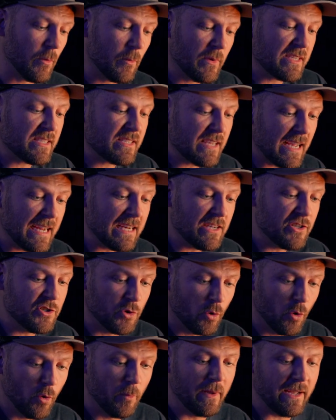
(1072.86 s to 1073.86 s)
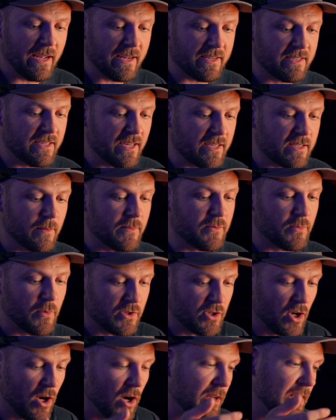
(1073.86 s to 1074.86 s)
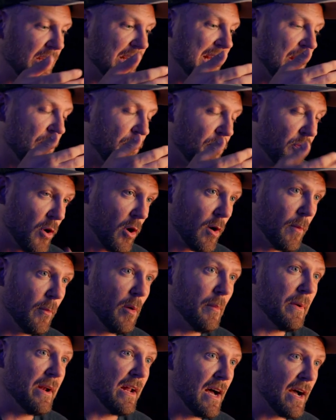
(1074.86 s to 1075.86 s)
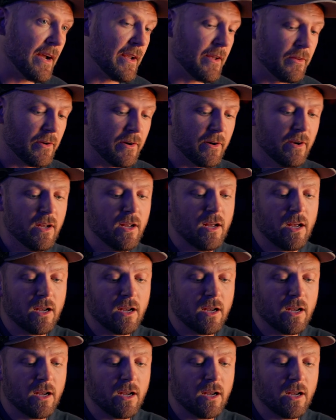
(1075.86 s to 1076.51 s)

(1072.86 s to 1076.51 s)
when we say dual band systems, we're talking a thermal monocular